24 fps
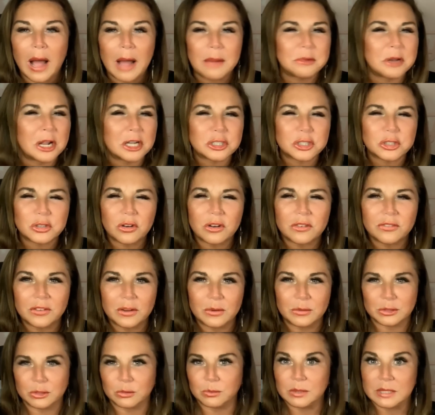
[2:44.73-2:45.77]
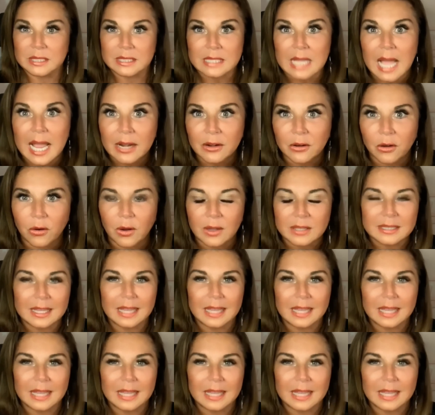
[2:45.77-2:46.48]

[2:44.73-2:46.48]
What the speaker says: I'm not sure if it was a recital.